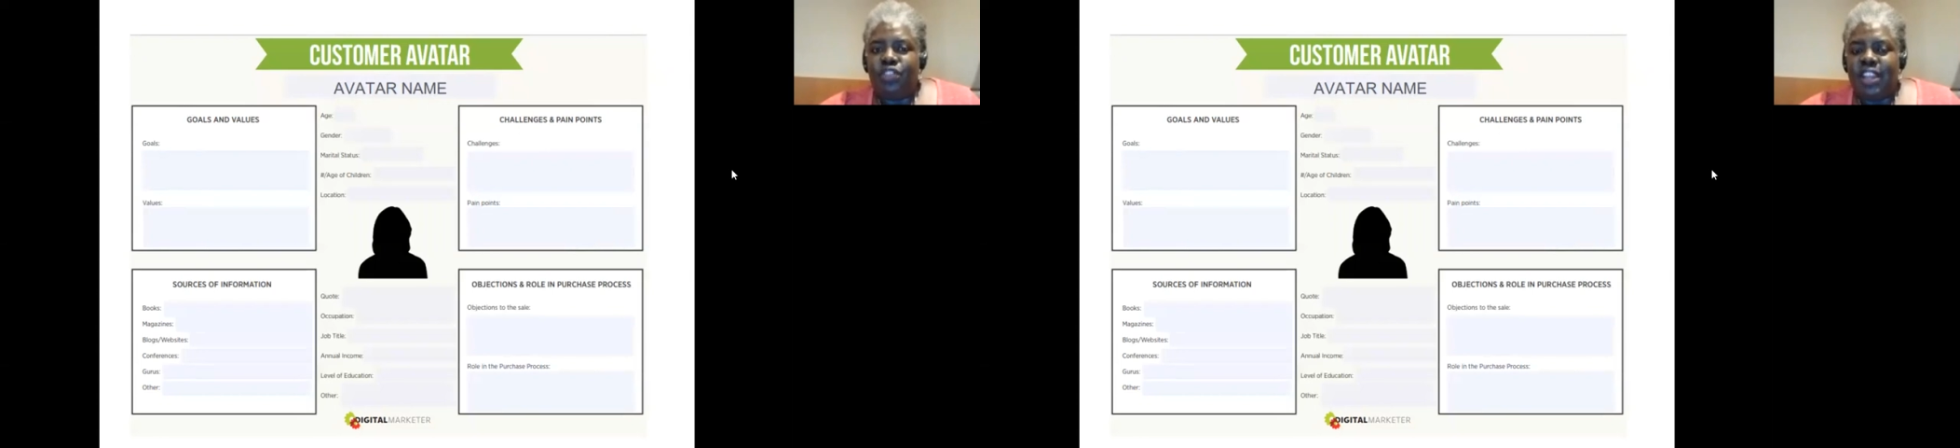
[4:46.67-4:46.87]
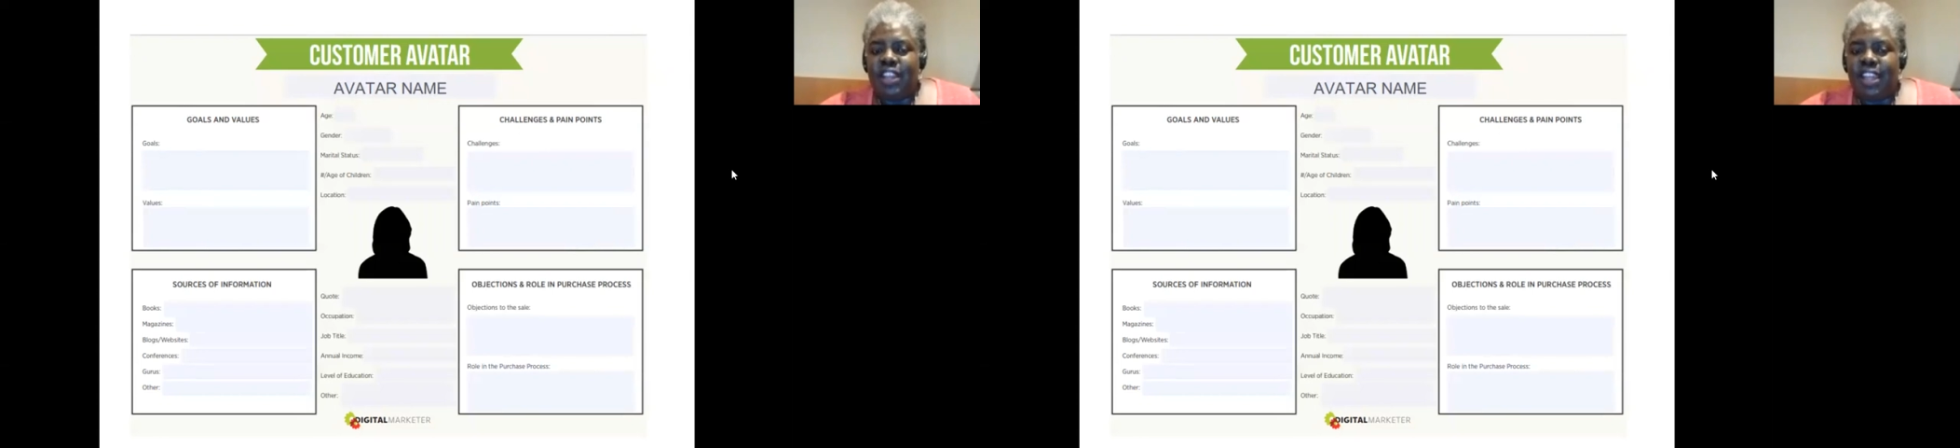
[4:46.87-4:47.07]

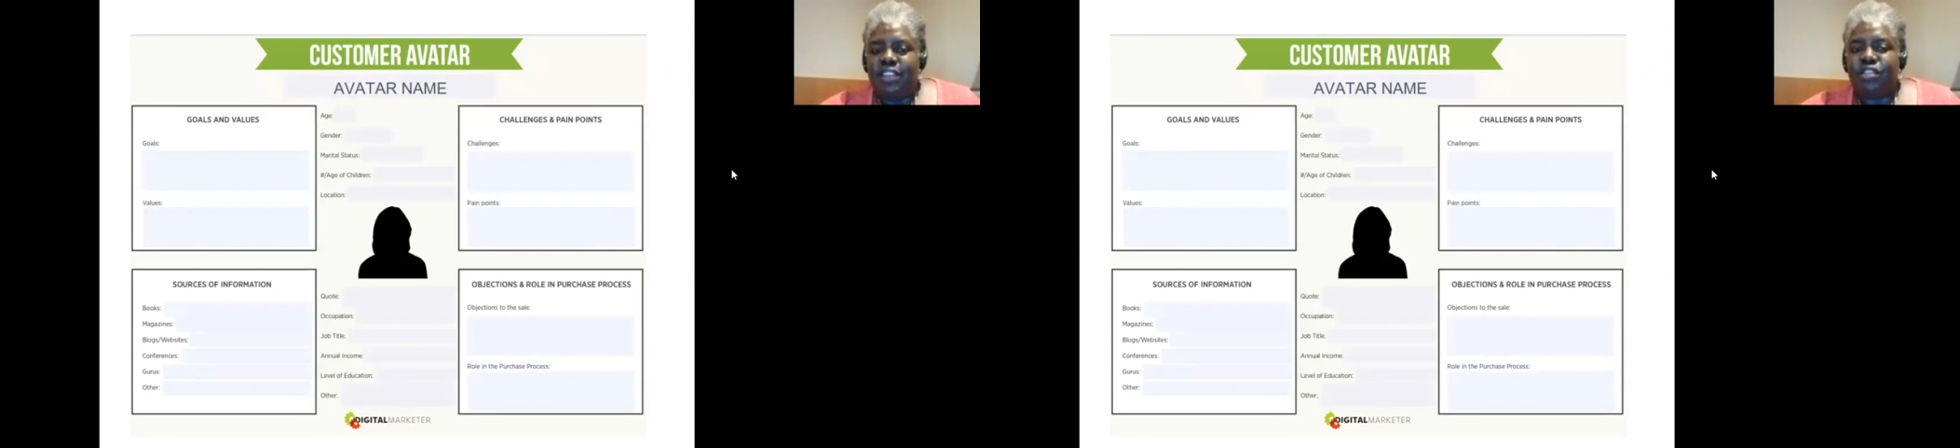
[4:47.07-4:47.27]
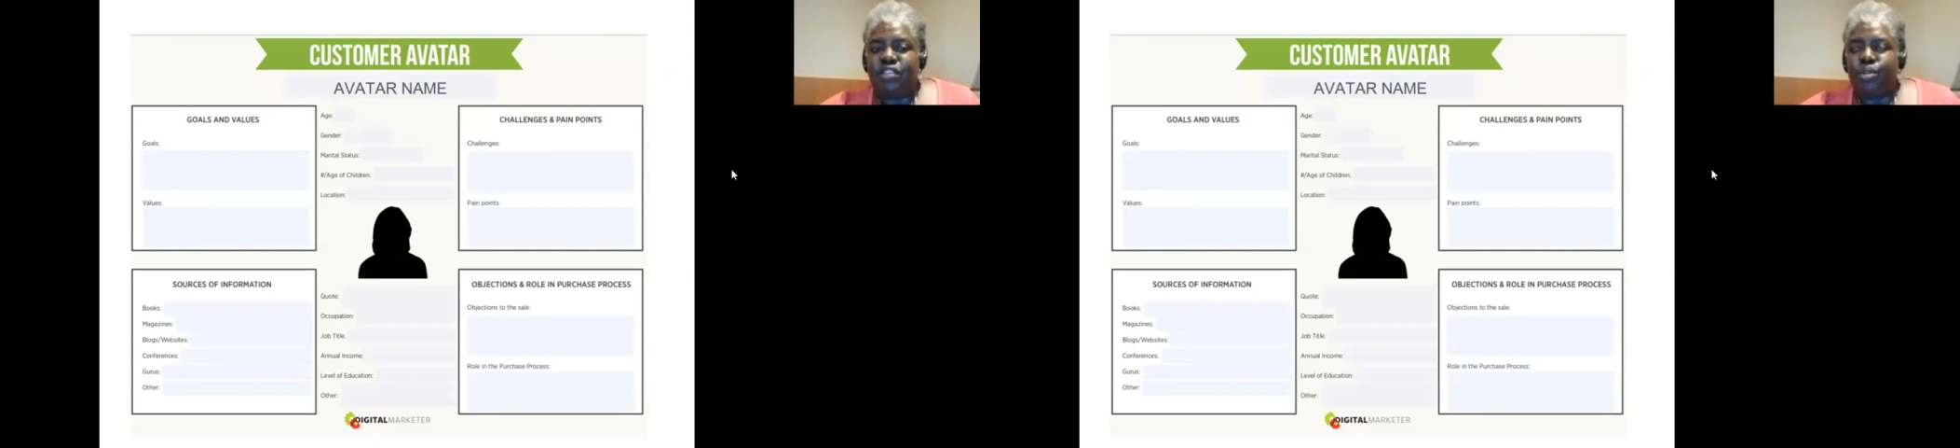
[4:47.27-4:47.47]
she
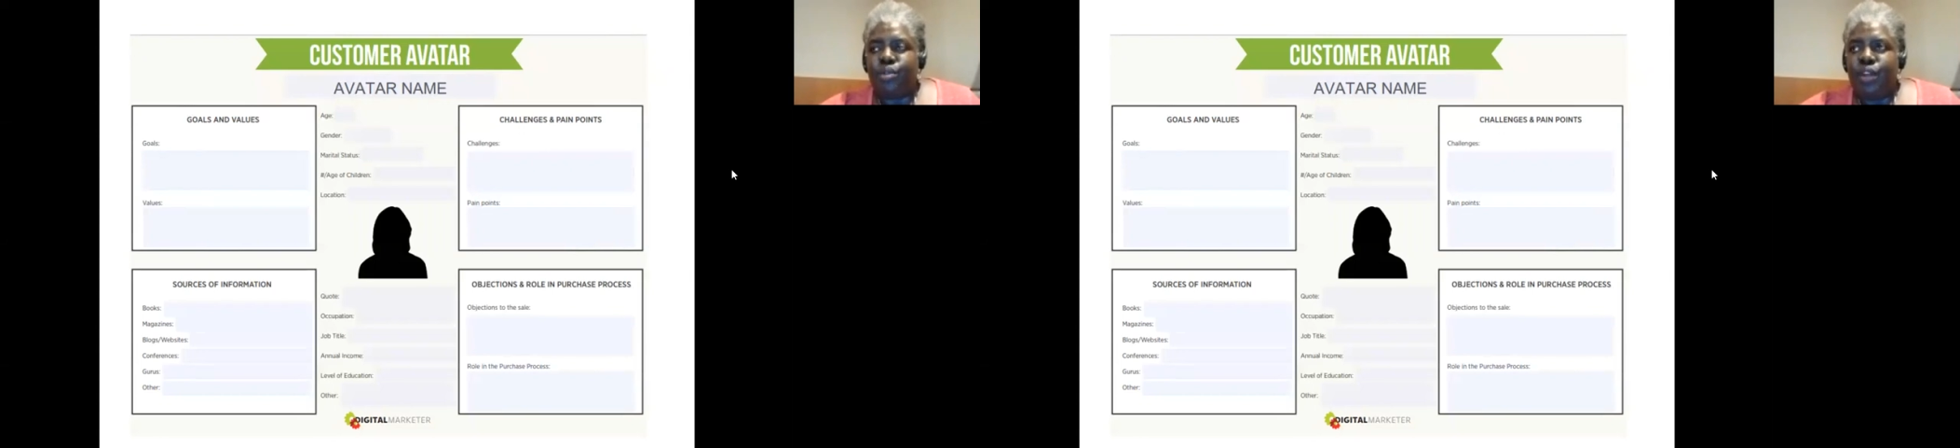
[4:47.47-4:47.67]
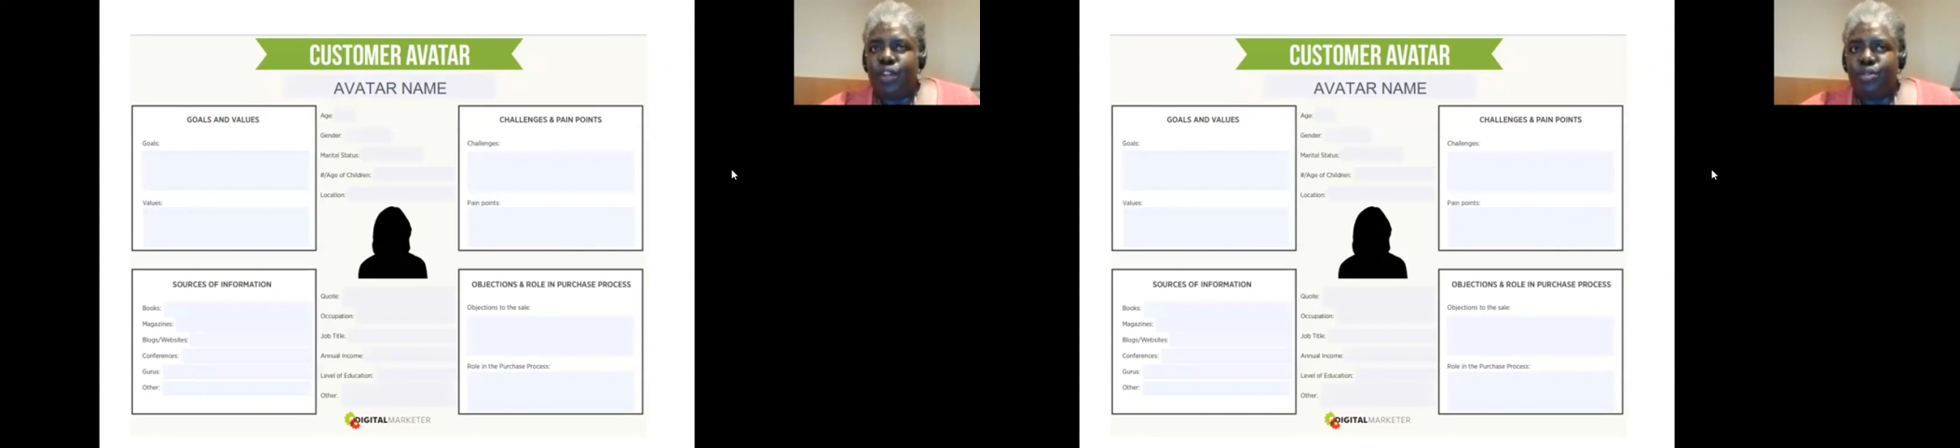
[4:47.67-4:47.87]
is
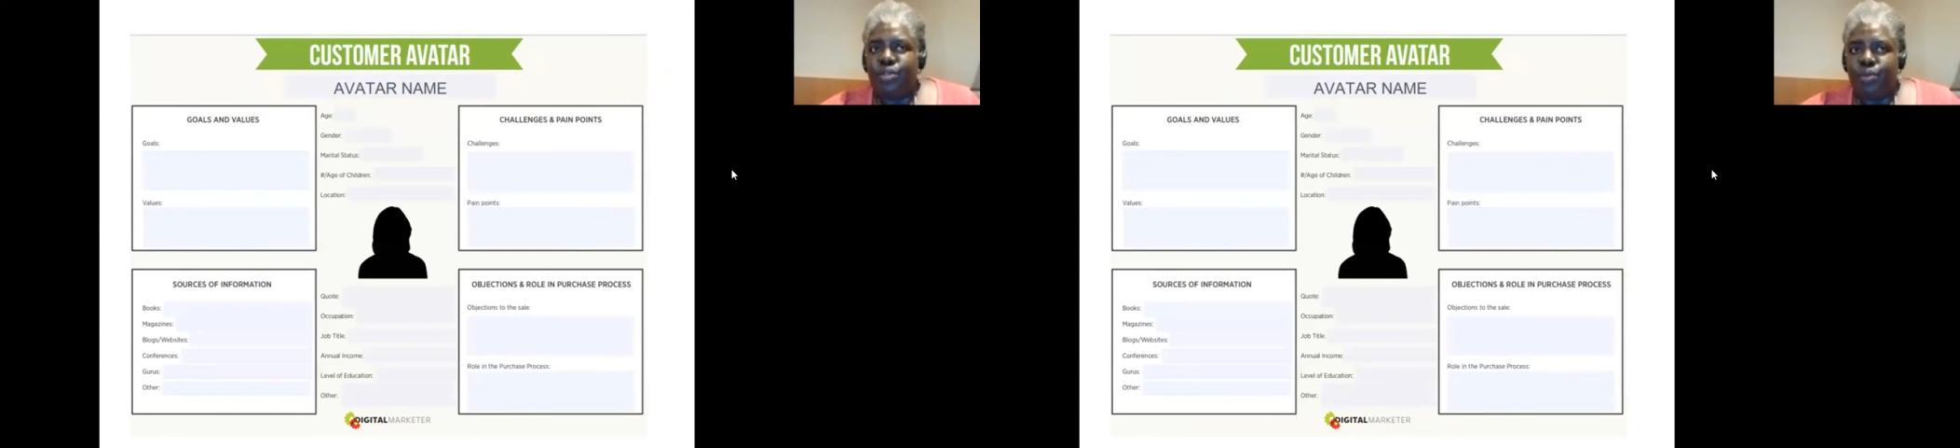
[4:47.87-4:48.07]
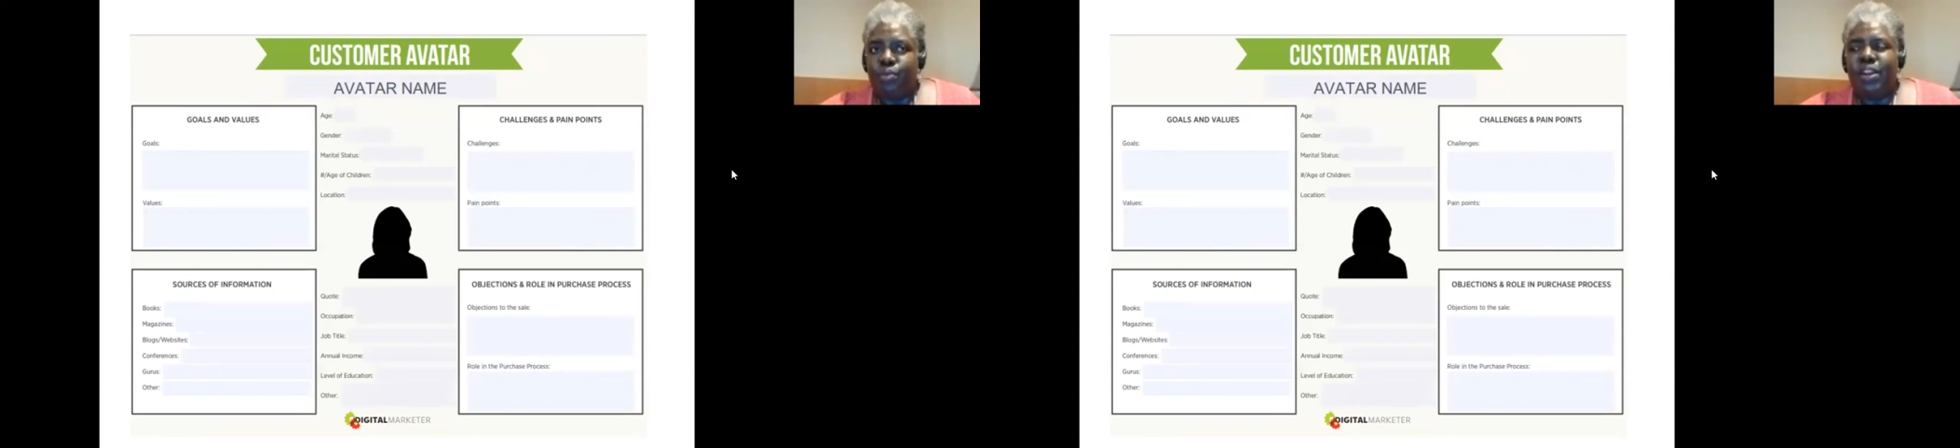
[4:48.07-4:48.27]
through and through.